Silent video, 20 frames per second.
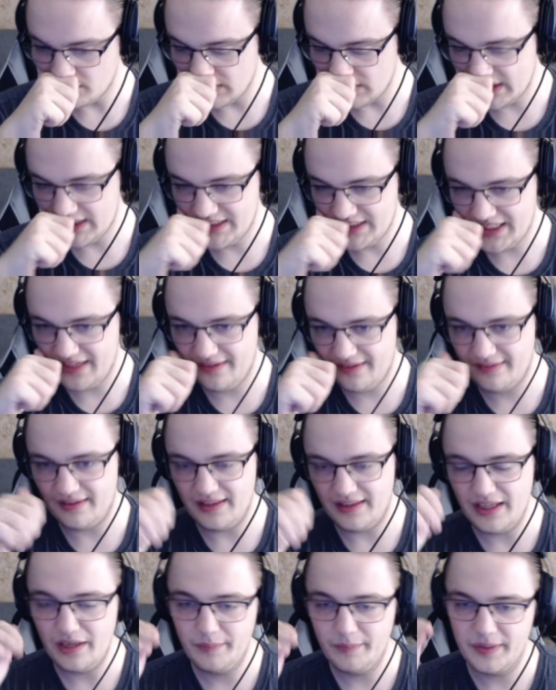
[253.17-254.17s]
She is a
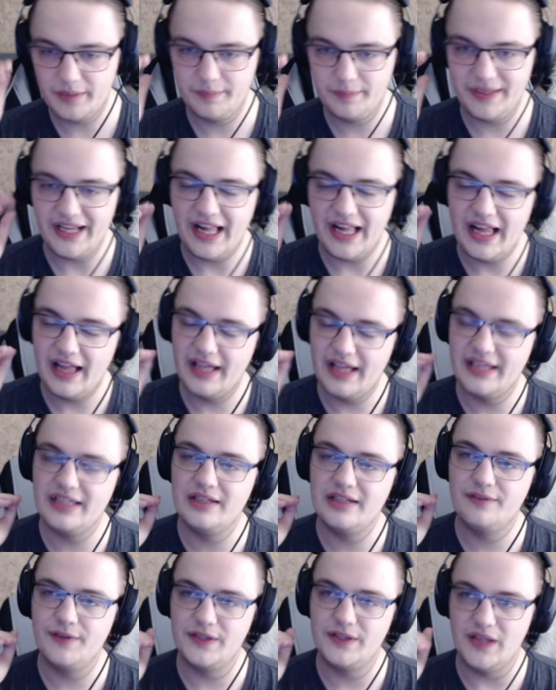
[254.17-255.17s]
little bit
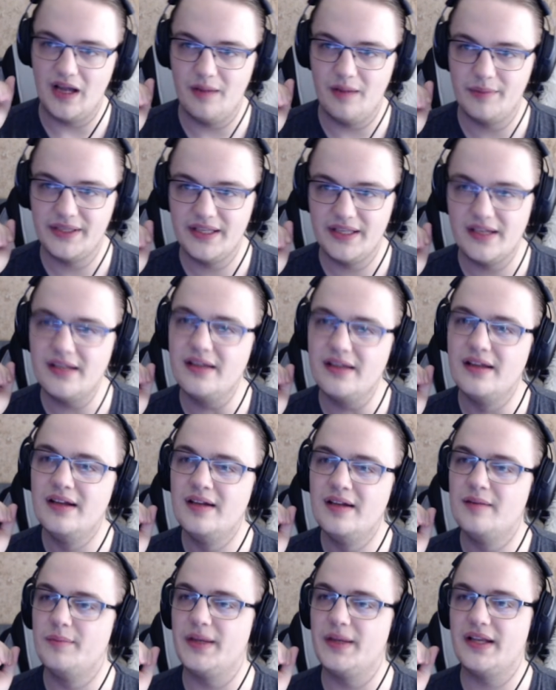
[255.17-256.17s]
behind Vidomina
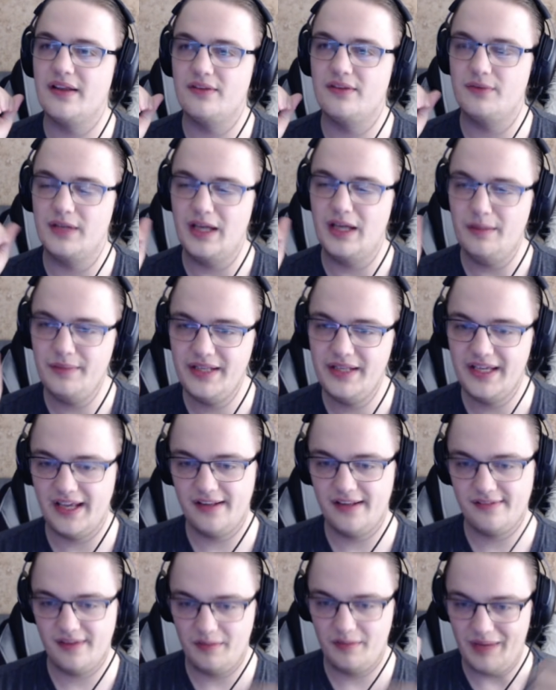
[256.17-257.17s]
because Vidomina
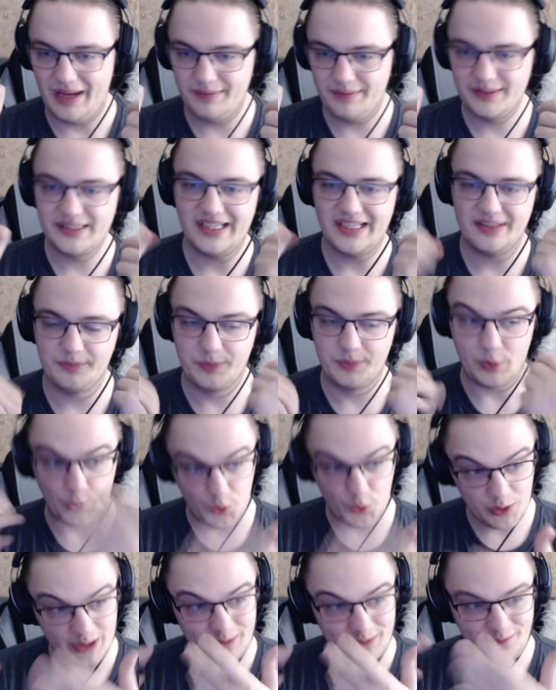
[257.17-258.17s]
ends up having that
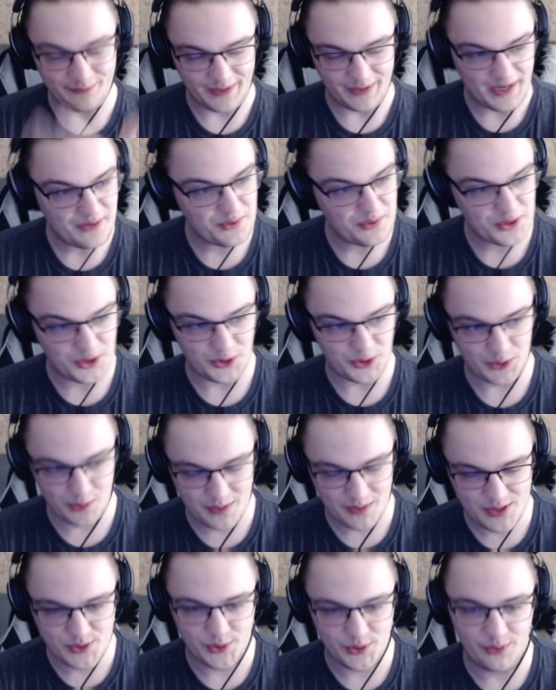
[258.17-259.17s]
broken thing where she
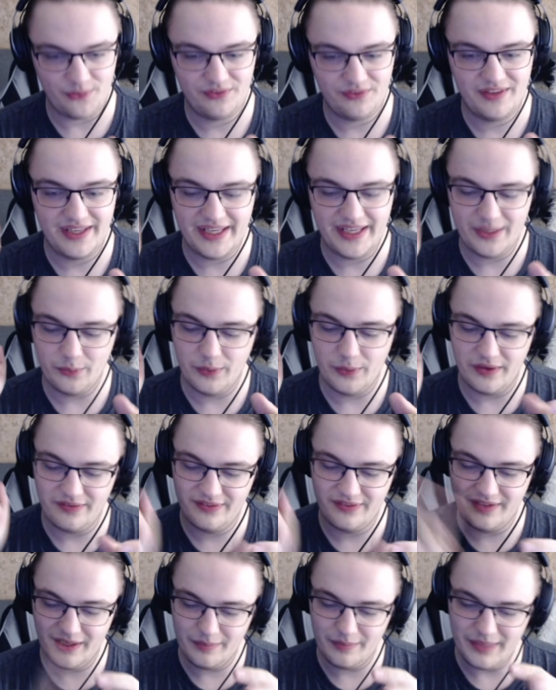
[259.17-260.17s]
always rolls the
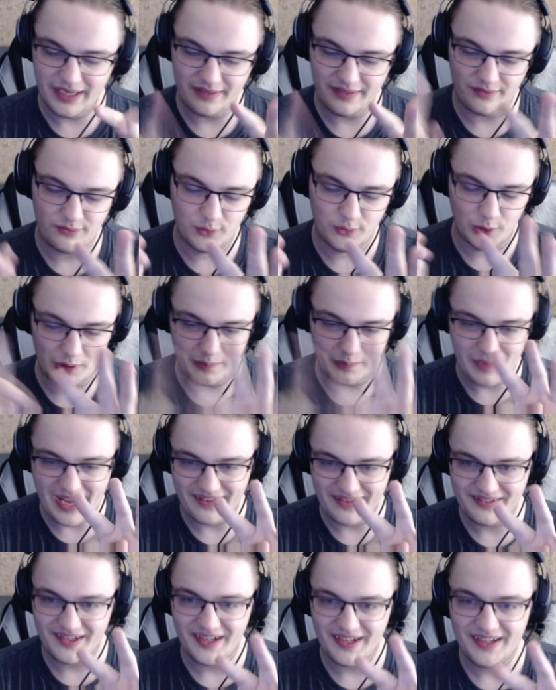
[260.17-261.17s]
Wisdom and the School of
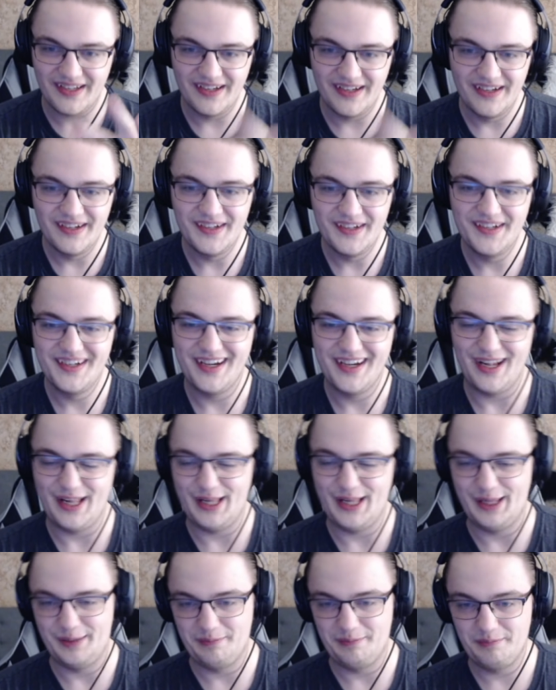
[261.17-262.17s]
Magic.
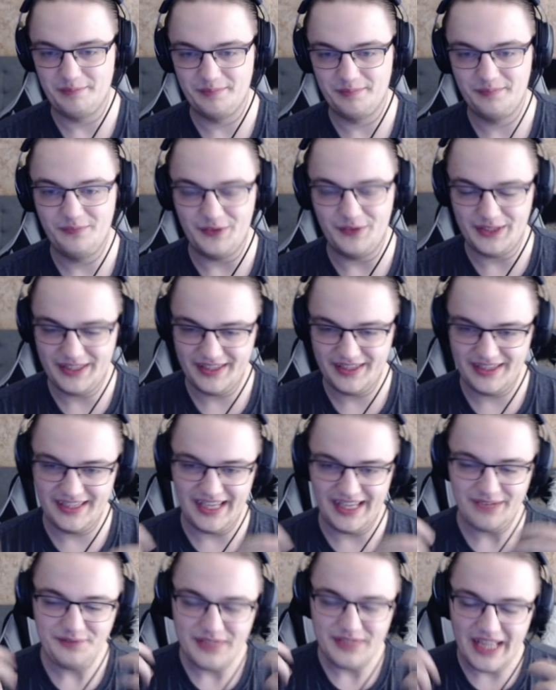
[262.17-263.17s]
Um, but
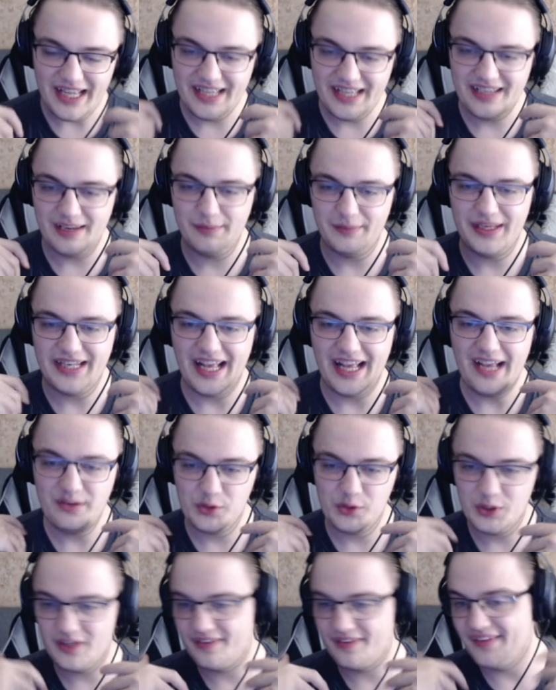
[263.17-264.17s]
Defna, I mean,
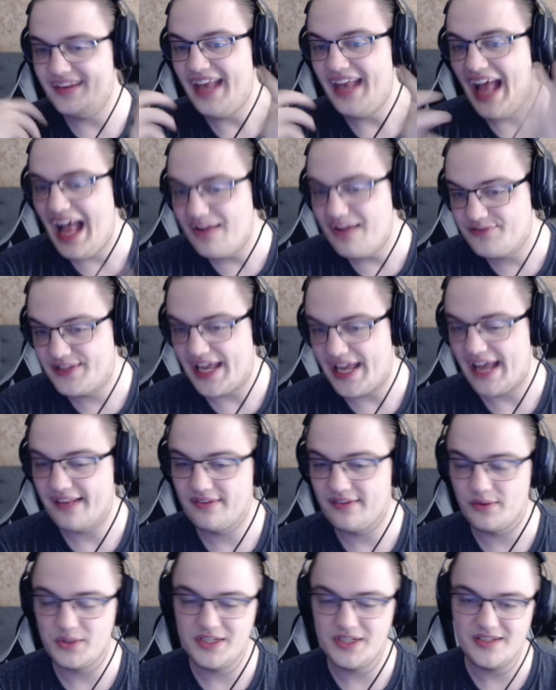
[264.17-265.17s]
Isra doesn't have that,
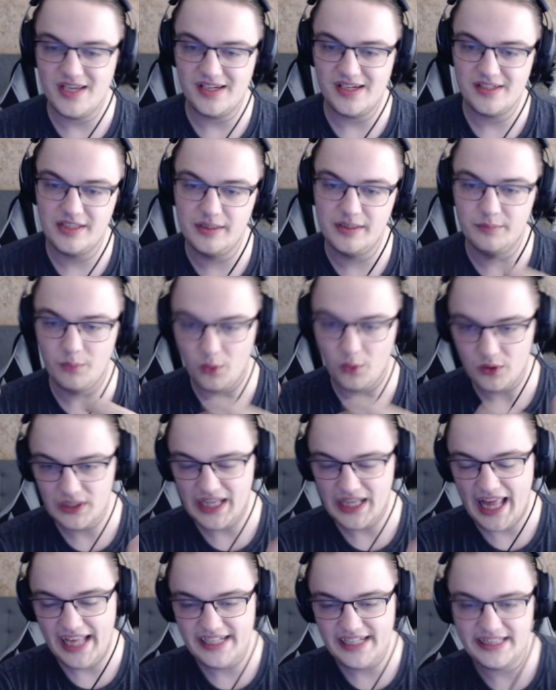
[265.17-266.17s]
so she's actually more
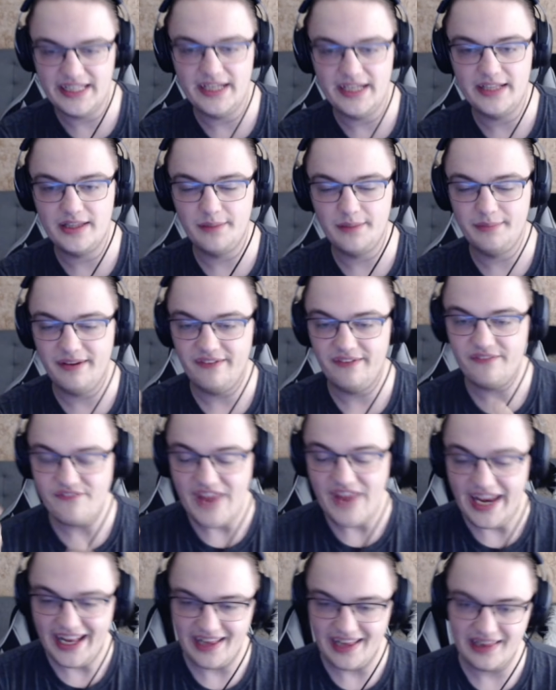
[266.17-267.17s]
likely to be
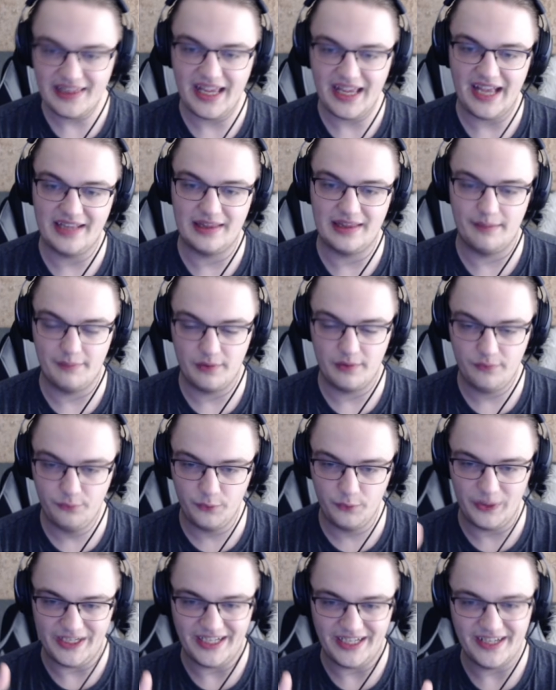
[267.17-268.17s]
failed at level
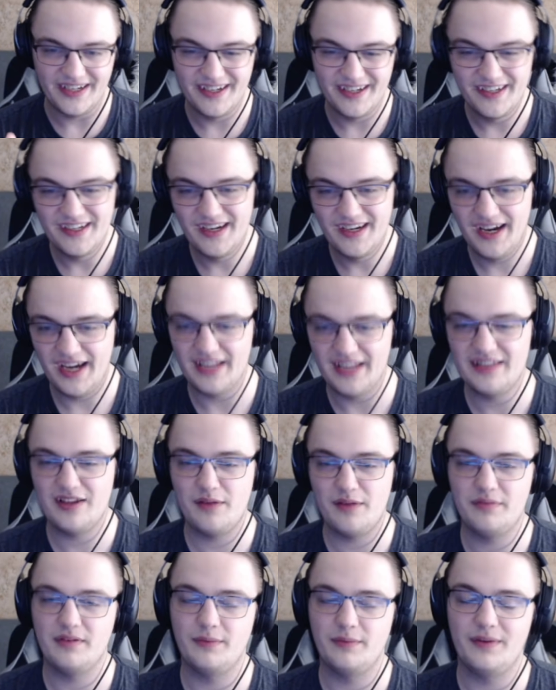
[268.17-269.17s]
3 in
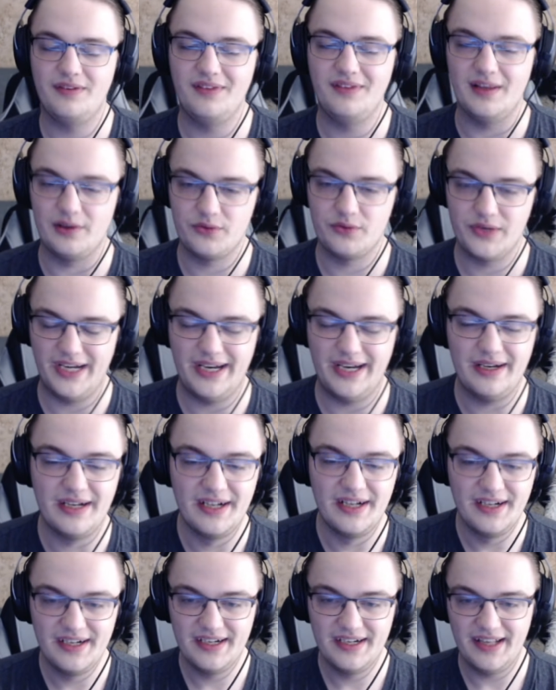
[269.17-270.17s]
terms of a skill tree.
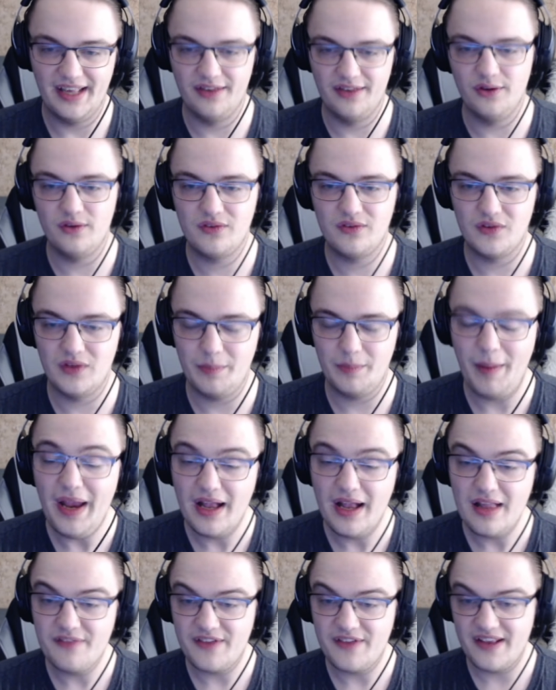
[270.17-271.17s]
And also the
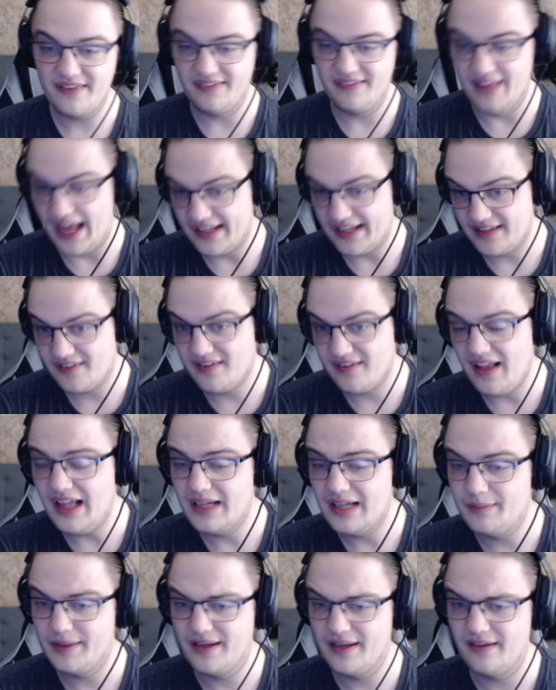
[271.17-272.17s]
payoff is not as
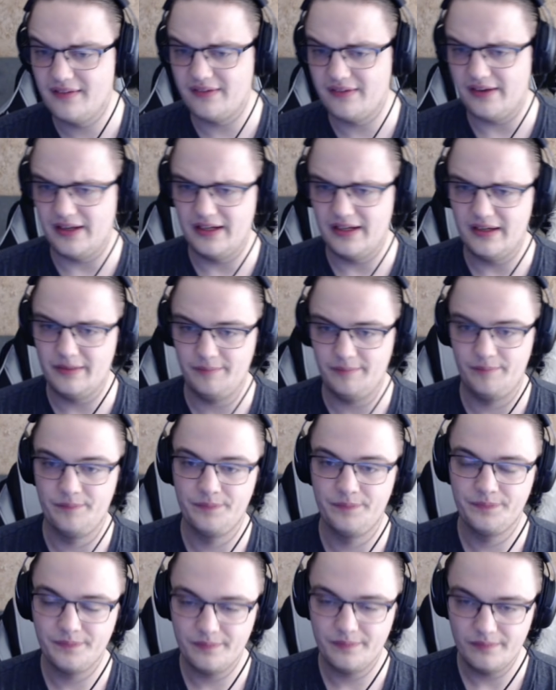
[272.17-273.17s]
high because um,
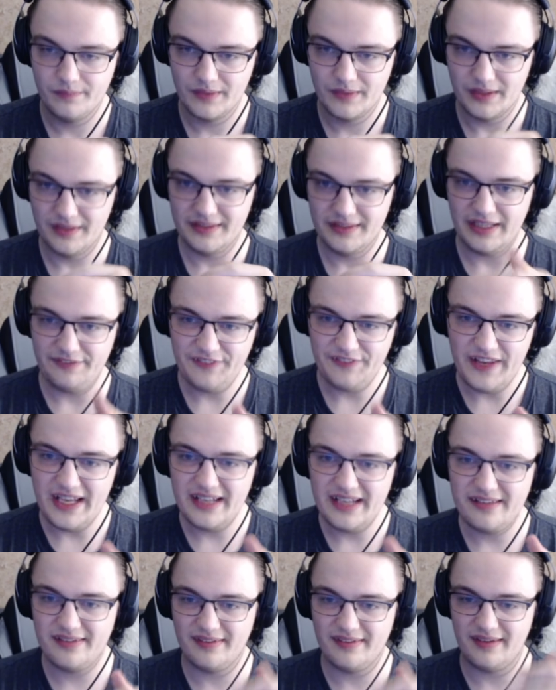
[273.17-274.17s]
Death
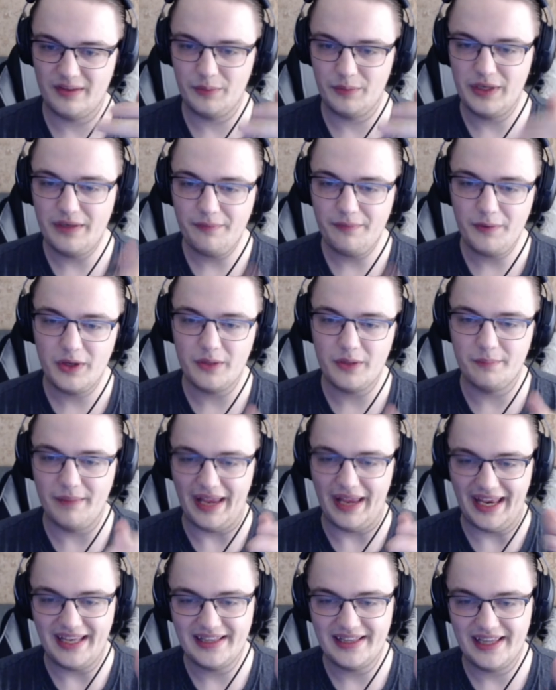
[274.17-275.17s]
Knights, uh, whenever you
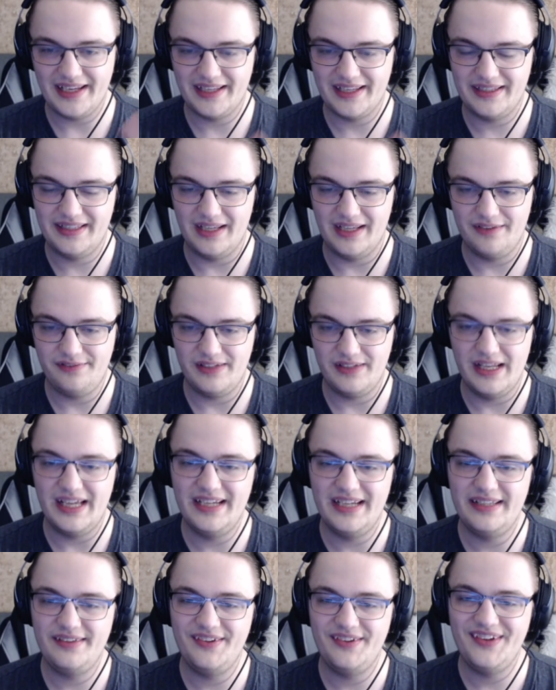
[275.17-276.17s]
main like a Death
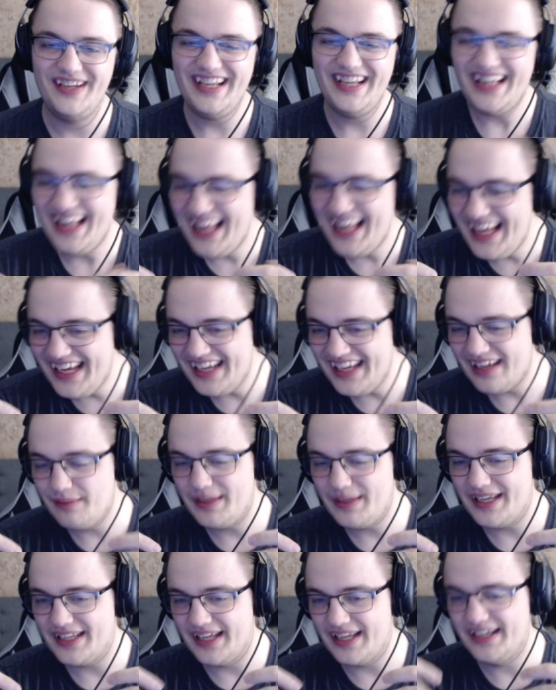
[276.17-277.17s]
Knight, you kind I
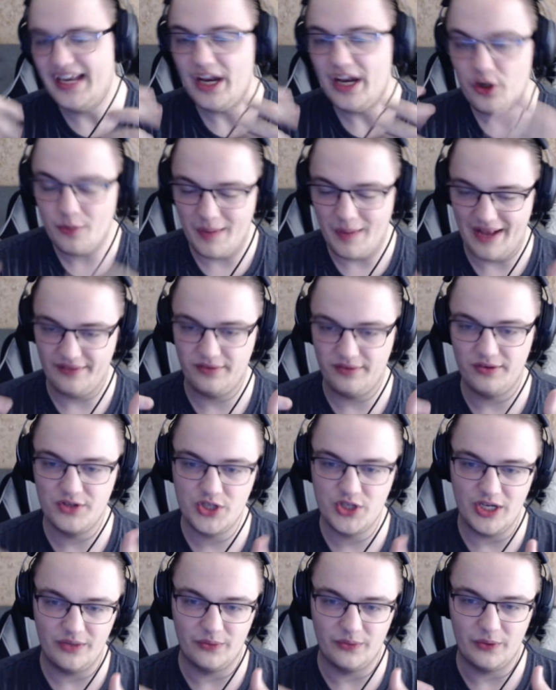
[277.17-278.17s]
mean, a Necromancer in
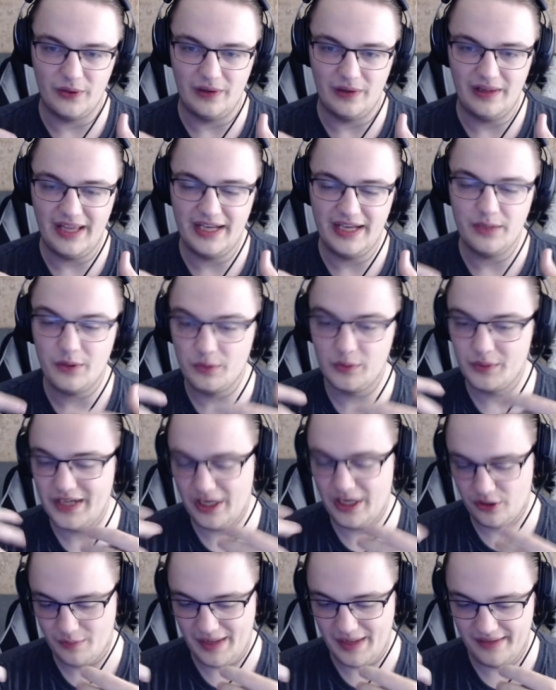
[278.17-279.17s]
general, anyone with
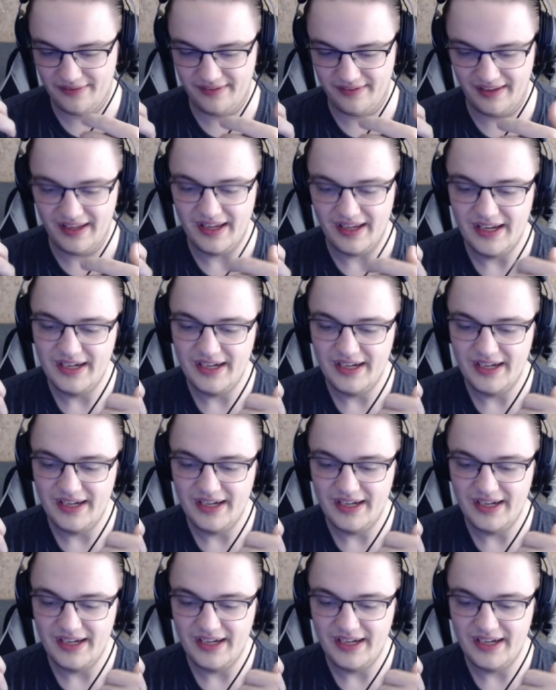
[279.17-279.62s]
Necromancy,